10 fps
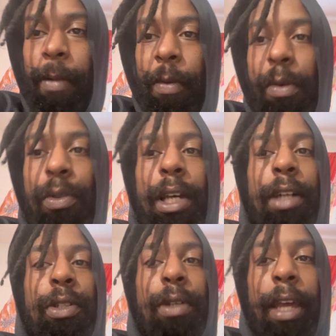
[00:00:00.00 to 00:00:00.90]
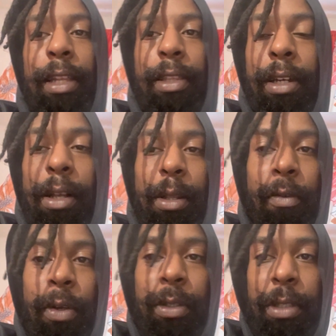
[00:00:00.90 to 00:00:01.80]
Who taught you to hate the color of
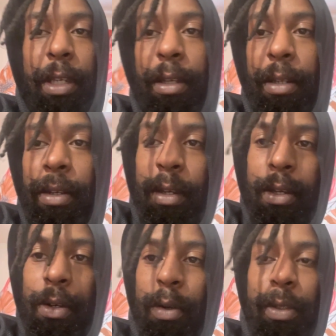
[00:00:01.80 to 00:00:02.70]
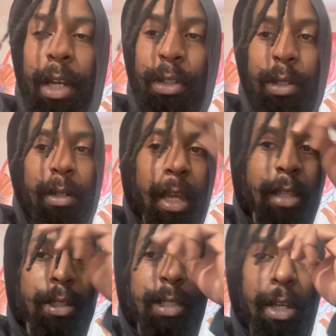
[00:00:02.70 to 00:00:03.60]
your skin? Who taught you to hate
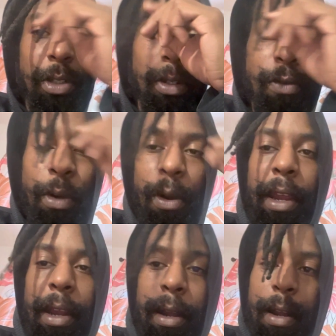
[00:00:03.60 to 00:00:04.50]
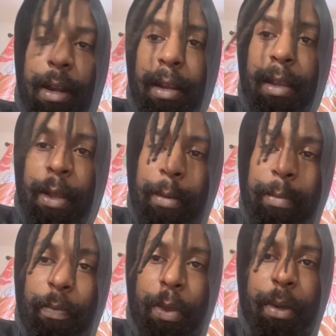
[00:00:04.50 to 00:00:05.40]
the texture of your hair?
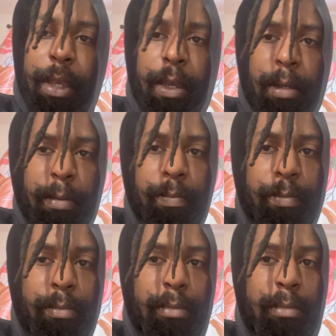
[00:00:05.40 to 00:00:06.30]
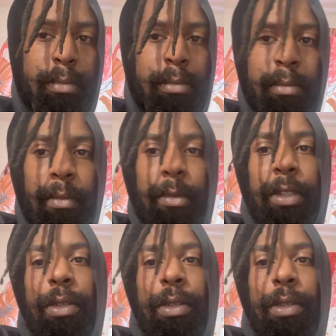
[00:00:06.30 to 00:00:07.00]
Okay. So